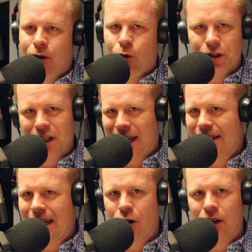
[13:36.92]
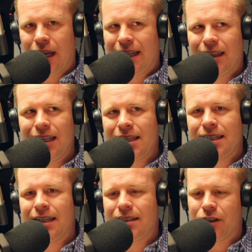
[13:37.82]
Or check us out online,
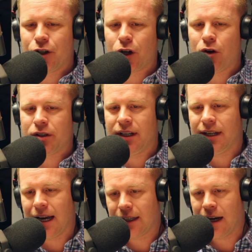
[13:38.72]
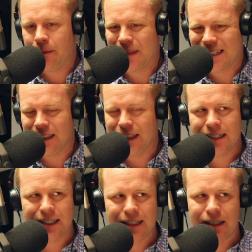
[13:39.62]
listings in charleston dot com. That's
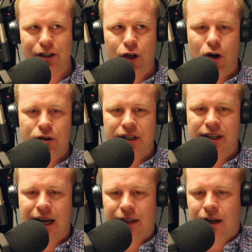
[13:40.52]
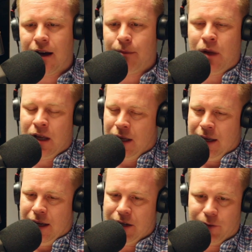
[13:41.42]
listings in charleston dot com.
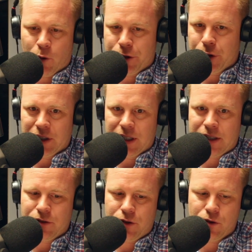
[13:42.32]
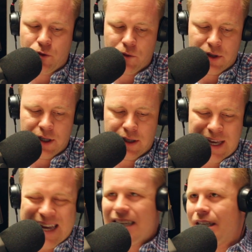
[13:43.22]
And of course, you can listen to uh,
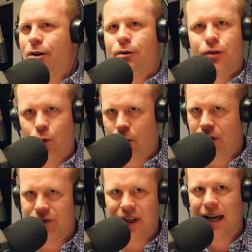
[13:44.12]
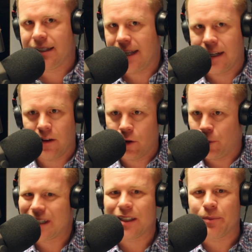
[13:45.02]
eight years worth of content on a
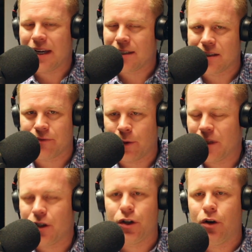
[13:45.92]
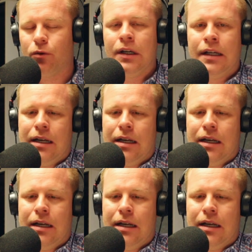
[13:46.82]
weekly basis from this show